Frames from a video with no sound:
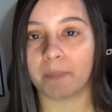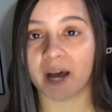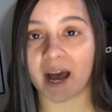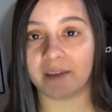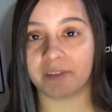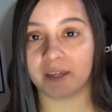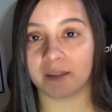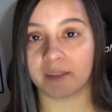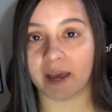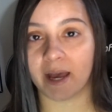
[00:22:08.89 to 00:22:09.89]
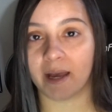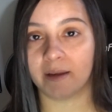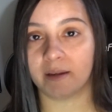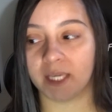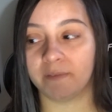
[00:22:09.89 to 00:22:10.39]
But I think
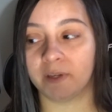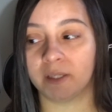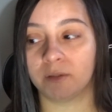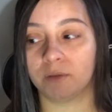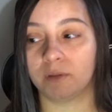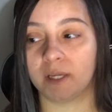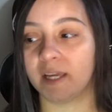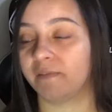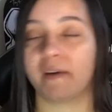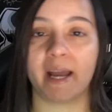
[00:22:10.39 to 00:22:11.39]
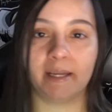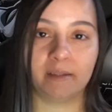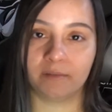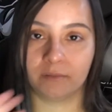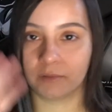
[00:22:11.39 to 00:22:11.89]
that even if
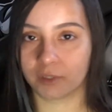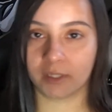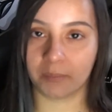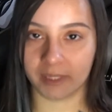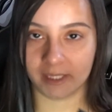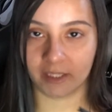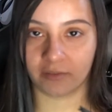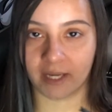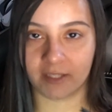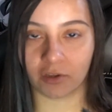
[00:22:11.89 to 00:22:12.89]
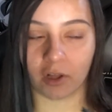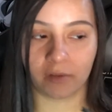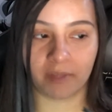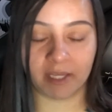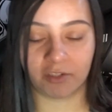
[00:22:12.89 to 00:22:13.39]
I completely erase all
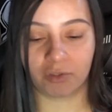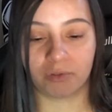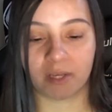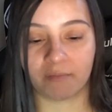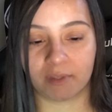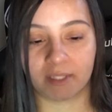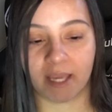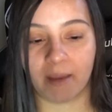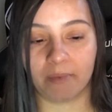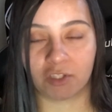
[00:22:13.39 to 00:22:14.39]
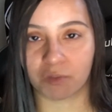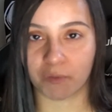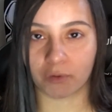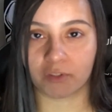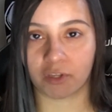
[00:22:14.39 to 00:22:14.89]
of the issues of this game and just
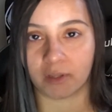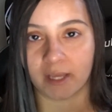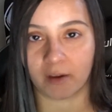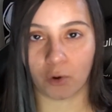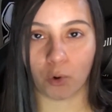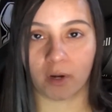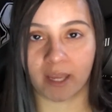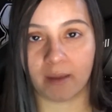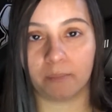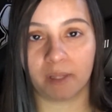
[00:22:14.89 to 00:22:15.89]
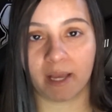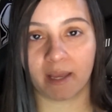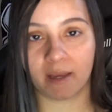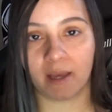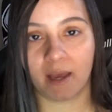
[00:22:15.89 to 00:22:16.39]
focus on that core
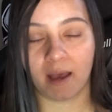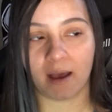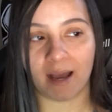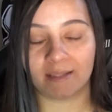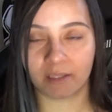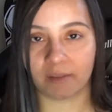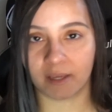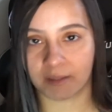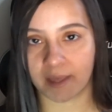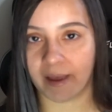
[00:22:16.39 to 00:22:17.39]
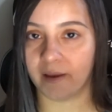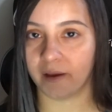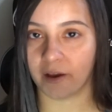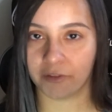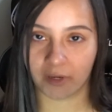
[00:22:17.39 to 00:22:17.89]
gameplay, I still think that
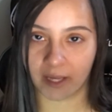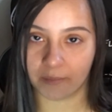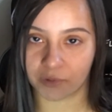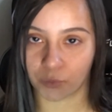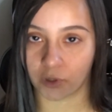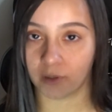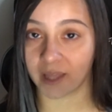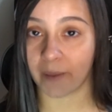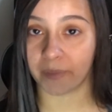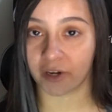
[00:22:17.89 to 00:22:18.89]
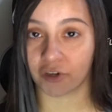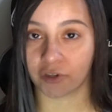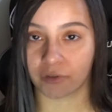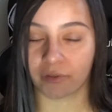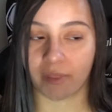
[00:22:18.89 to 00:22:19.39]
other games were a lot
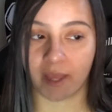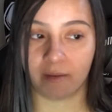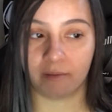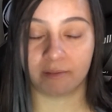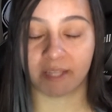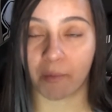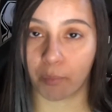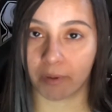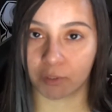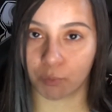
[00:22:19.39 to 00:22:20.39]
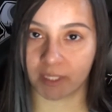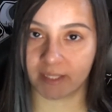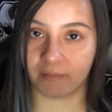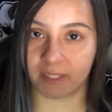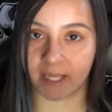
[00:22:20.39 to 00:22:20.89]
better than
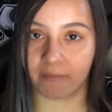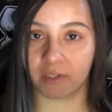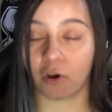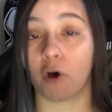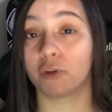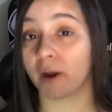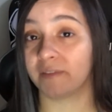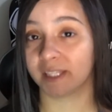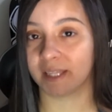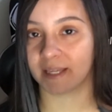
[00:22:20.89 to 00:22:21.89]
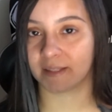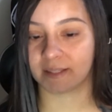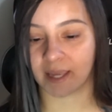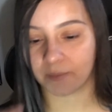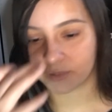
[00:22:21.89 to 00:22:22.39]
Cyberpunk 7. Although I really like
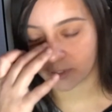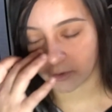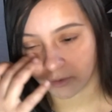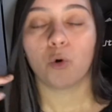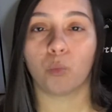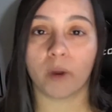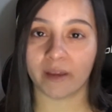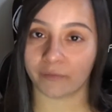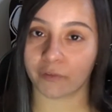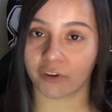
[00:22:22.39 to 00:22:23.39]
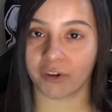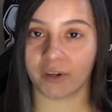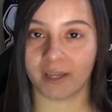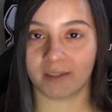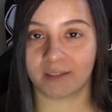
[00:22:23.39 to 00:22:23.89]
this game, so wait
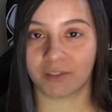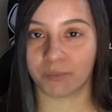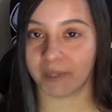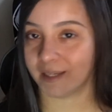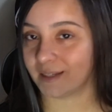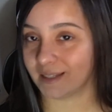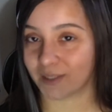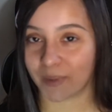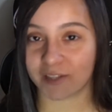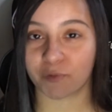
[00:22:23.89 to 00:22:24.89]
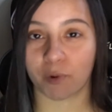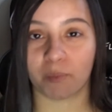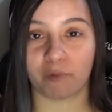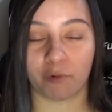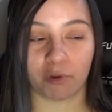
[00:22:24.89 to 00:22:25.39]
for it to be at its best
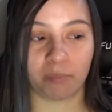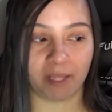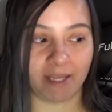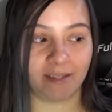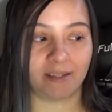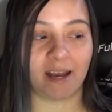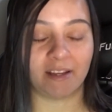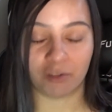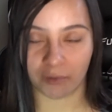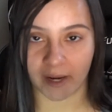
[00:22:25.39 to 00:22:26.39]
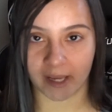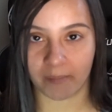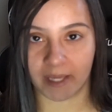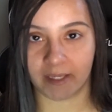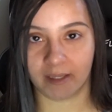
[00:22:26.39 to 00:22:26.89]
form before you play it. I do
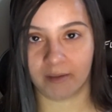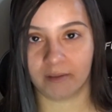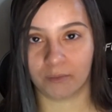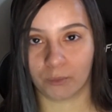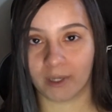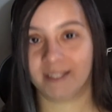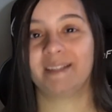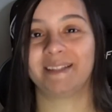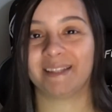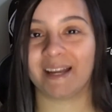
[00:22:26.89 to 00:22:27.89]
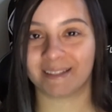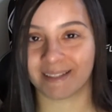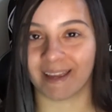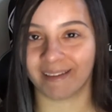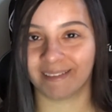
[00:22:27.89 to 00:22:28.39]
recommend it once it's in that
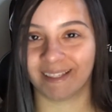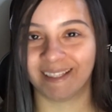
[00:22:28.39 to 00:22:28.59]
state.